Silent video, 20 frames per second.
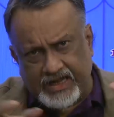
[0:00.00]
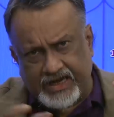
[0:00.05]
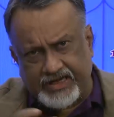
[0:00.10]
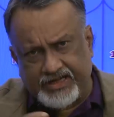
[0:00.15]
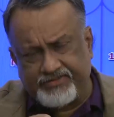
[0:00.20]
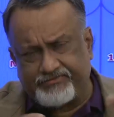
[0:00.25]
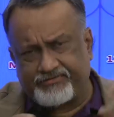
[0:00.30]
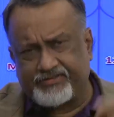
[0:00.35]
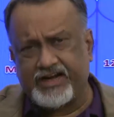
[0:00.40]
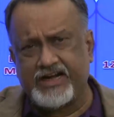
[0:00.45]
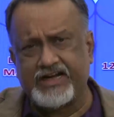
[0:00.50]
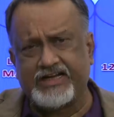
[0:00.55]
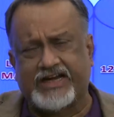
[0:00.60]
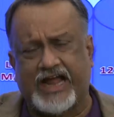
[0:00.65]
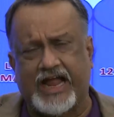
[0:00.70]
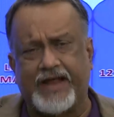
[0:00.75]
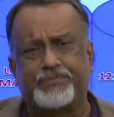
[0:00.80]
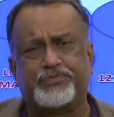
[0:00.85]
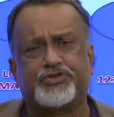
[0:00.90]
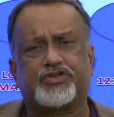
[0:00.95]
different
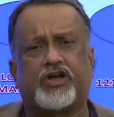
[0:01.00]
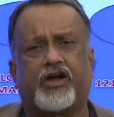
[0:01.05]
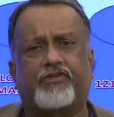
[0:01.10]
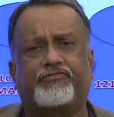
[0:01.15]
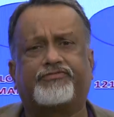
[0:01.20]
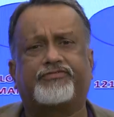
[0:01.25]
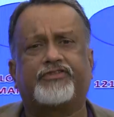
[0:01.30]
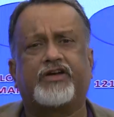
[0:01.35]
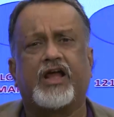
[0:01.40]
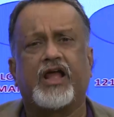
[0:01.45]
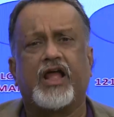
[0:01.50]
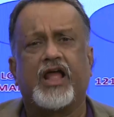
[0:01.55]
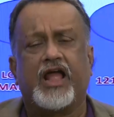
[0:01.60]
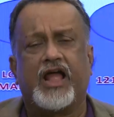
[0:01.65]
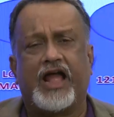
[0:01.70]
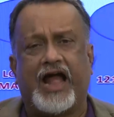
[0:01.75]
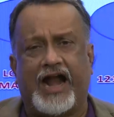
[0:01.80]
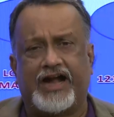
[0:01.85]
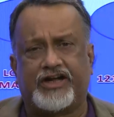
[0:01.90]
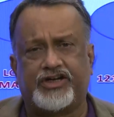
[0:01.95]
types of
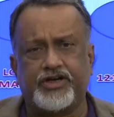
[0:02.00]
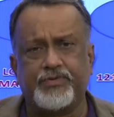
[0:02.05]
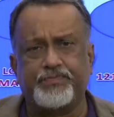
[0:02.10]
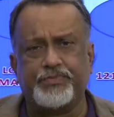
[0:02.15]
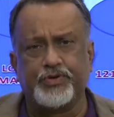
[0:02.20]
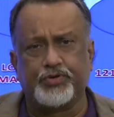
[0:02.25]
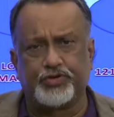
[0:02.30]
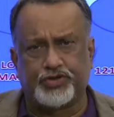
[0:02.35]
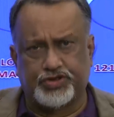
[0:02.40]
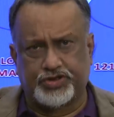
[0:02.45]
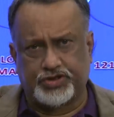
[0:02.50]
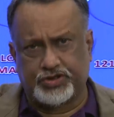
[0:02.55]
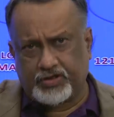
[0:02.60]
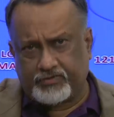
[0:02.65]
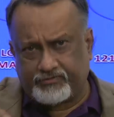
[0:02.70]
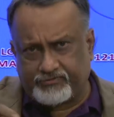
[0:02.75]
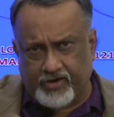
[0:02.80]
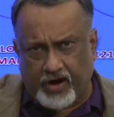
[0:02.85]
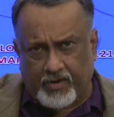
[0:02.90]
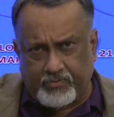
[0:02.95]
attributes
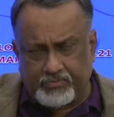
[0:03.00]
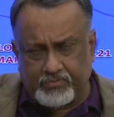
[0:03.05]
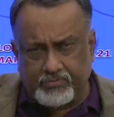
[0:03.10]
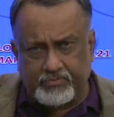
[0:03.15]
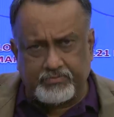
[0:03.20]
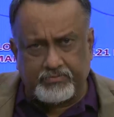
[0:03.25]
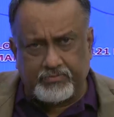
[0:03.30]
from